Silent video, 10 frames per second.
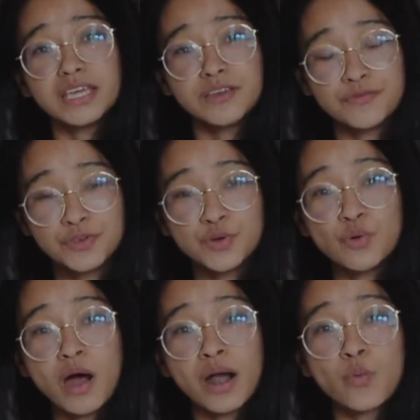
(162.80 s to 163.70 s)
If you
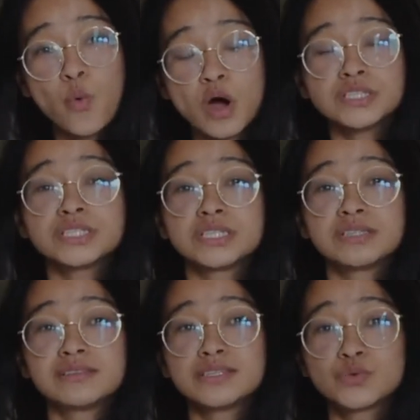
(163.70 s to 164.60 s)
are
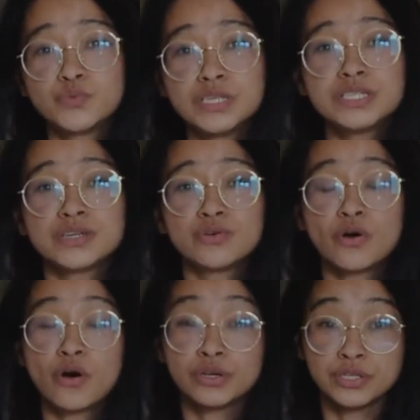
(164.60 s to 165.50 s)
watching this video
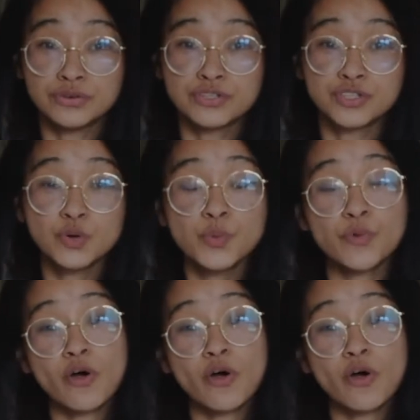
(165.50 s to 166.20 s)
on YouTube